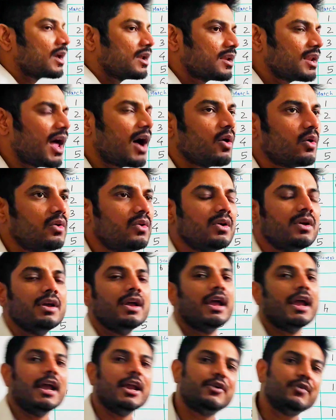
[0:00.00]
Now,
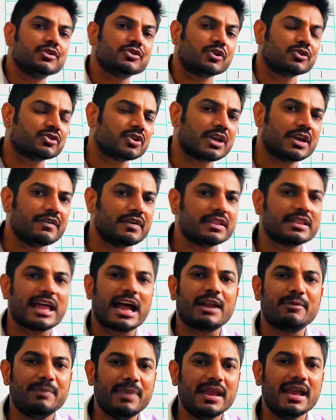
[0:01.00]
it was also given
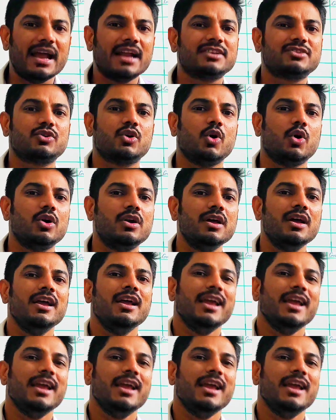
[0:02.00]
that B had scored